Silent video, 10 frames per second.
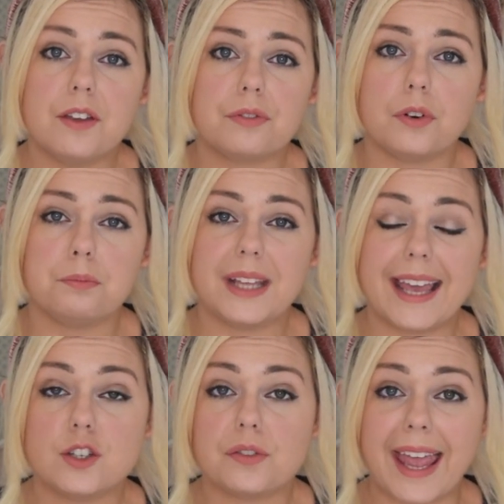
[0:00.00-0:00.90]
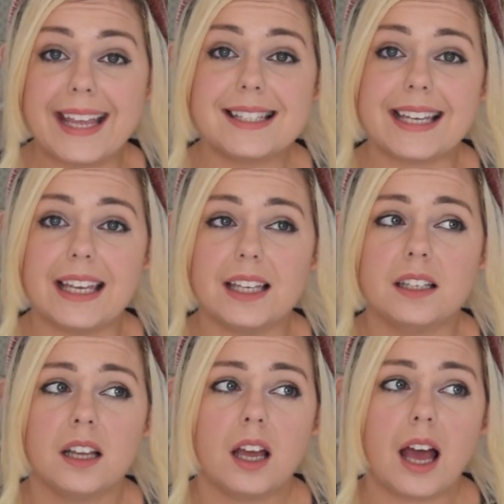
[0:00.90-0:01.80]
From the age of 18
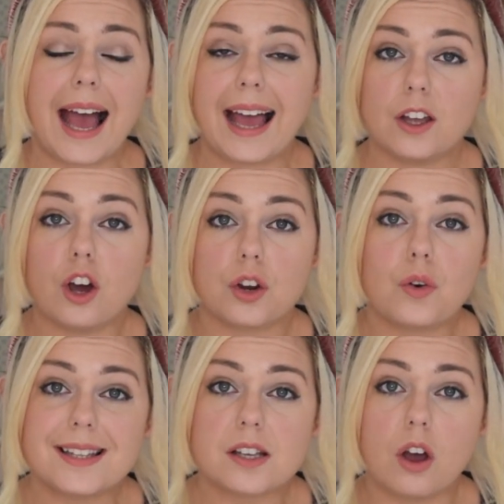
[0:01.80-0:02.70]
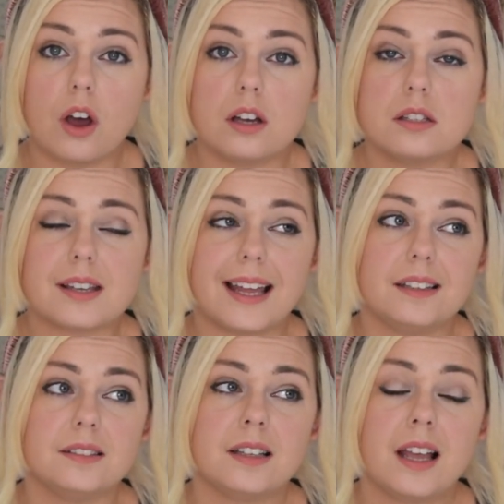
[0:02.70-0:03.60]
I got a credit card,
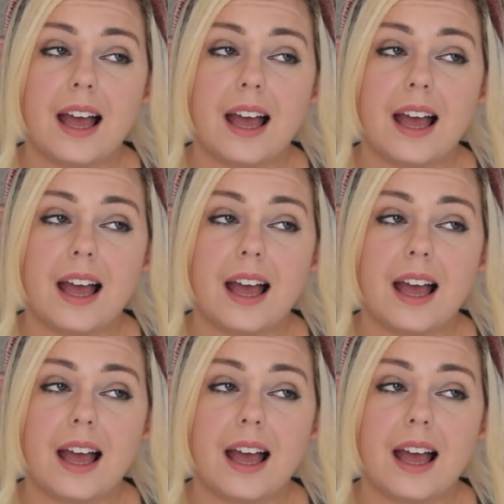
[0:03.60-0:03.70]
and